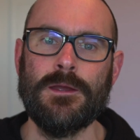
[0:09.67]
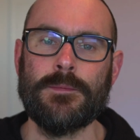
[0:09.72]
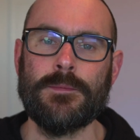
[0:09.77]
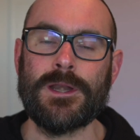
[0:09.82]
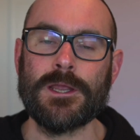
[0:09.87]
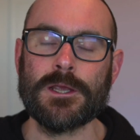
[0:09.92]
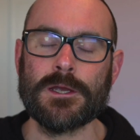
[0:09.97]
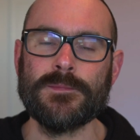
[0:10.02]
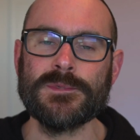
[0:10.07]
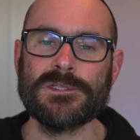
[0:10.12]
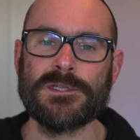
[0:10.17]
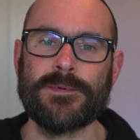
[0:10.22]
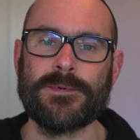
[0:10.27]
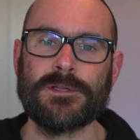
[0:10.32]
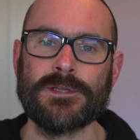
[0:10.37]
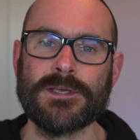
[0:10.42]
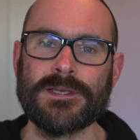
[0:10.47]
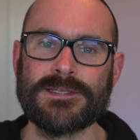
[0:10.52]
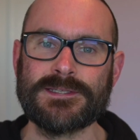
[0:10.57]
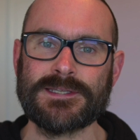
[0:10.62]
when it comes to
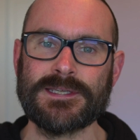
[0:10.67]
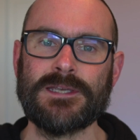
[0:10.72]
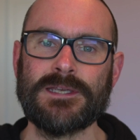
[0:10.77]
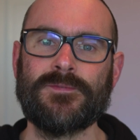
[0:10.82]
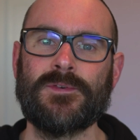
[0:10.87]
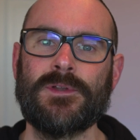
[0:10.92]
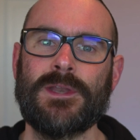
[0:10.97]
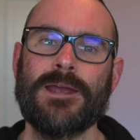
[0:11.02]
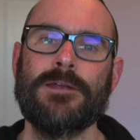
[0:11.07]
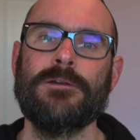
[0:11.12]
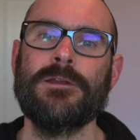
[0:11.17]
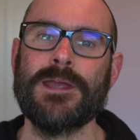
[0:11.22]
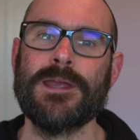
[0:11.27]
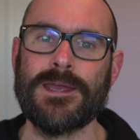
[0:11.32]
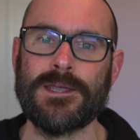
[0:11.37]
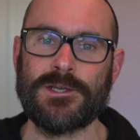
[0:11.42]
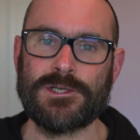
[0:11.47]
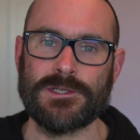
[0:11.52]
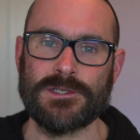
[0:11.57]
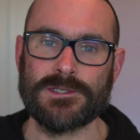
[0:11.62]
building stateful
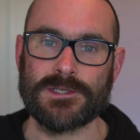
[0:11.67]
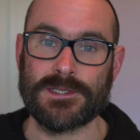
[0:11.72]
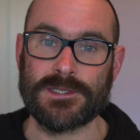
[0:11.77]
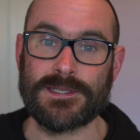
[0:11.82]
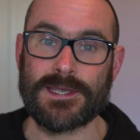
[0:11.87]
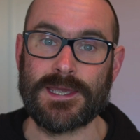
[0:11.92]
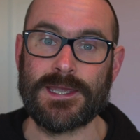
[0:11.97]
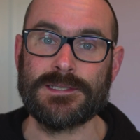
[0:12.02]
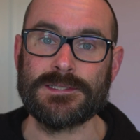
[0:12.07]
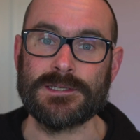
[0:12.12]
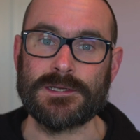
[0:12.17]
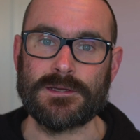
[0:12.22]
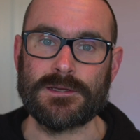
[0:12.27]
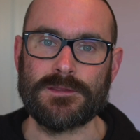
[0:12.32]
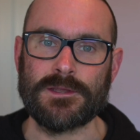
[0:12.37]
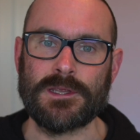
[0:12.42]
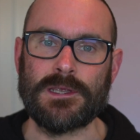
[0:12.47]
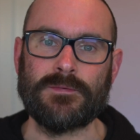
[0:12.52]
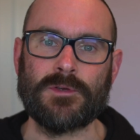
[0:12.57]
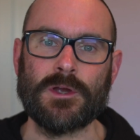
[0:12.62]
aggregations on data
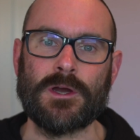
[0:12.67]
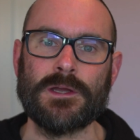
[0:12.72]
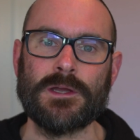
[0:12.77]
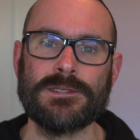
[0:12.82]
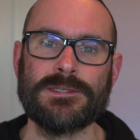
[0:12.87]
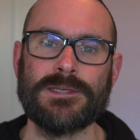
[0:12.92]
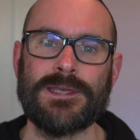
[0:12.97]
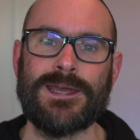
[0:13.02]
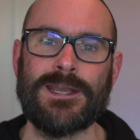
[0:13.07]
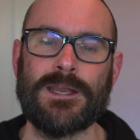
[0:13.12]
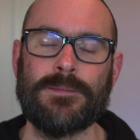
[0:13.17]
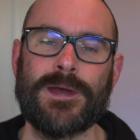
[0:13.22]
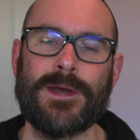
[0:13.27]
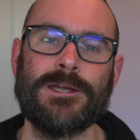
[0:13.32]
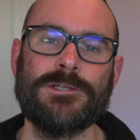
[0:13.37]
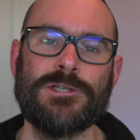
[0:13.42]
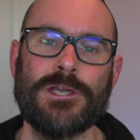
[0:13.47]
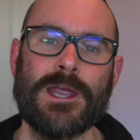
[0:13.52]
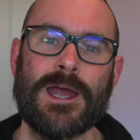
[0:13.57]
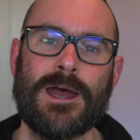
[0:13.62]
that you've got in
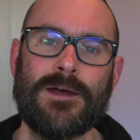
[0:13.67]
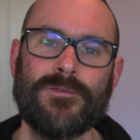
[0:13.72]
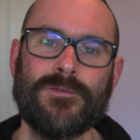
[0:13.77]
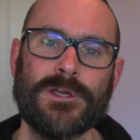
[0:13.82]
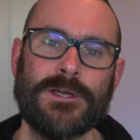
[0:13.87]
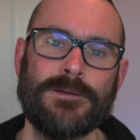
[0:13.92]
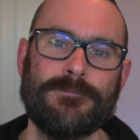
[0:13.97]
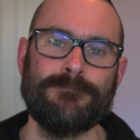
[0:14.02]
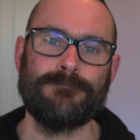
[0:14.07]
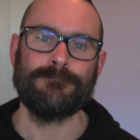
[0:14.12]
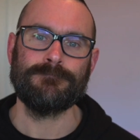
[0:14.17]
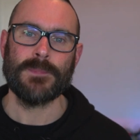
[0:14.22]
Apache Kafka.